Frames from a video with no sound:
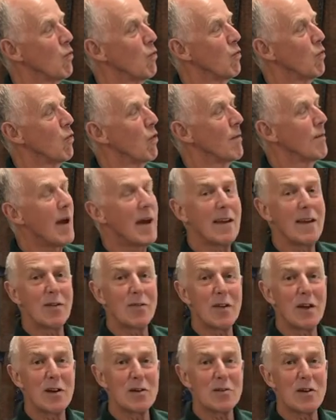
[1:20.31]
were making
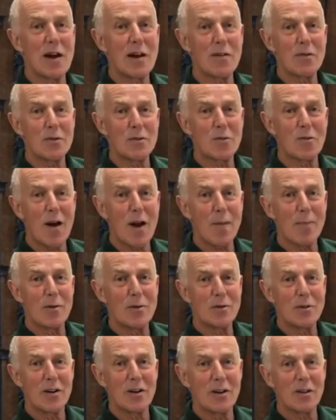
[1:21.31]
things out of scrap and
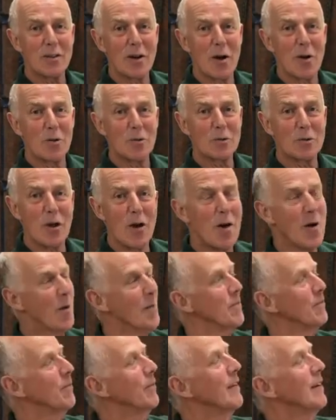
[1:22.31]
junk the whole time.